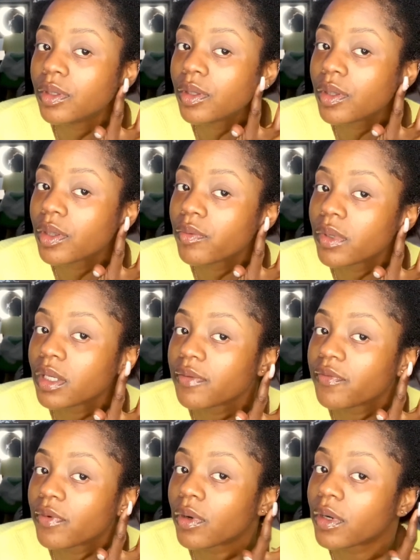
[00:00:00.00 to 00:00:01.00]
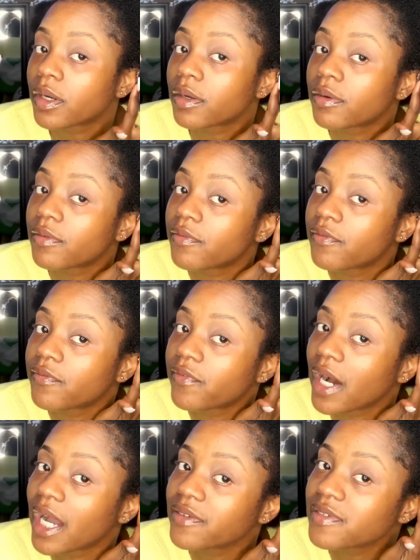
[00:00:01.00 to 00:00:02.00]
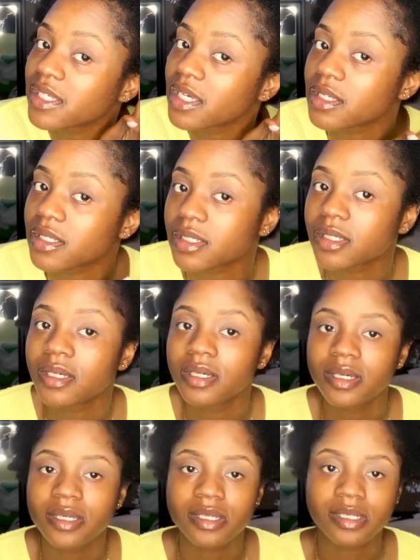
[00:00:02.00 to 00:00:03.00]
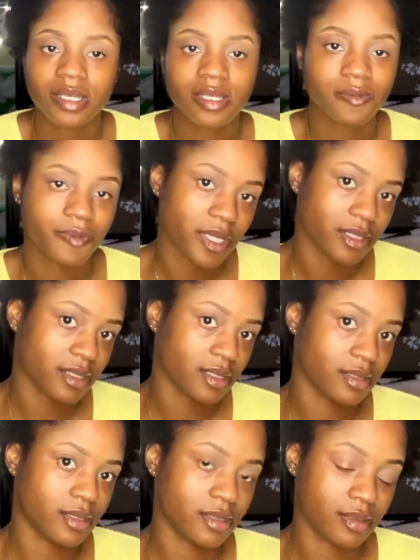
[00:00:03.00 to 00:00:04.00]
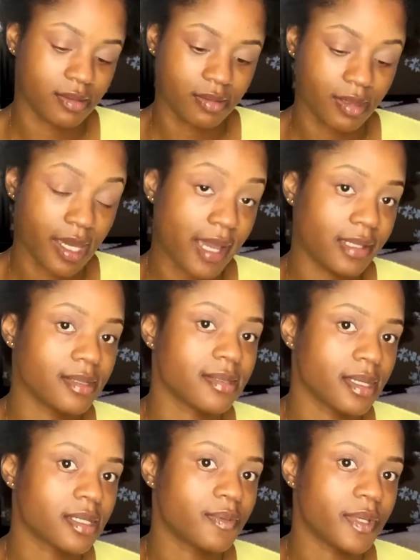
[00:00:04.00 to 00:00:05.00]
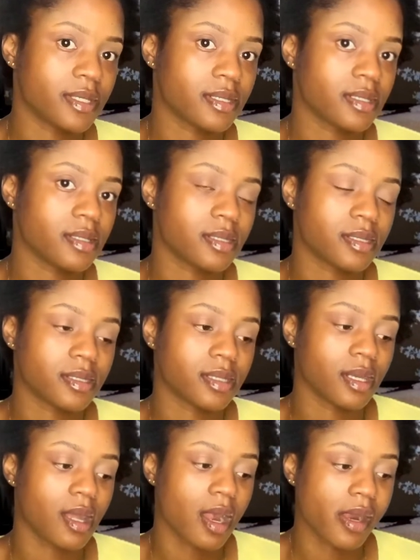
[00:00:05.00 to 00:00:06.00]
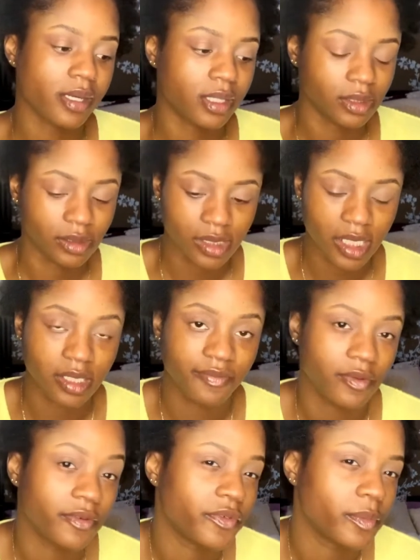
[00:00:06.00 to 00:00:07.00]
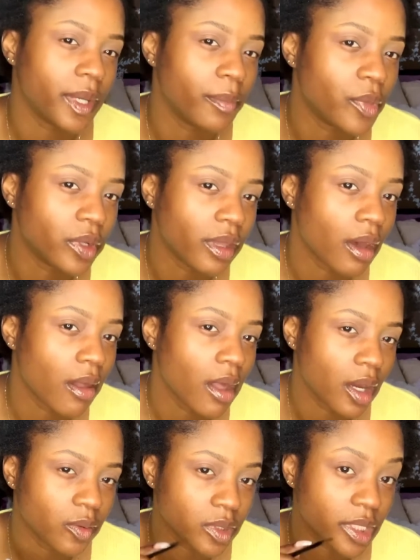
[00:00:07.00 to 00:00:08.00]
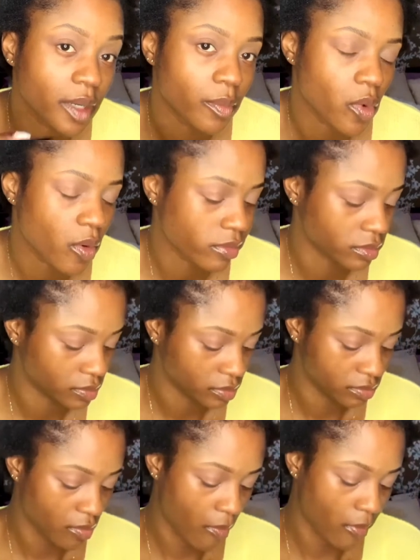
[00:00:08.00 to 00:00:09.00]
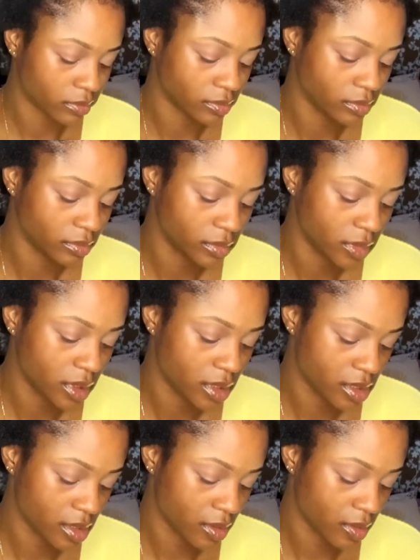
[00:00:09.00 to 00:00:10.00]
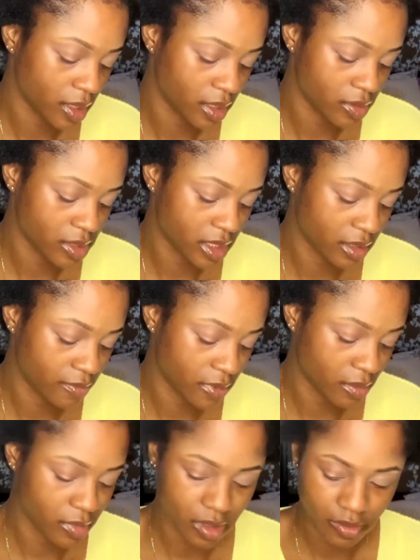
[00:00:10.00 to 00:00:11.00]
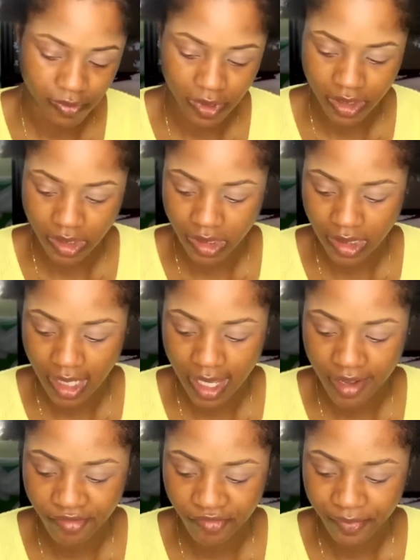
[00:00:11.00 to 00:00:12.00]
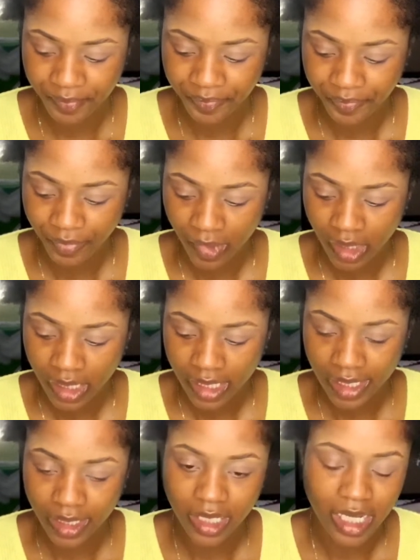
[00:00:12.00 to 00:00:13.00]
3, 4, 5, 6 piercings, guys. 6 piercings, and if not for my mother, I would get more. So yeah, these are the amount of piercings I have. And are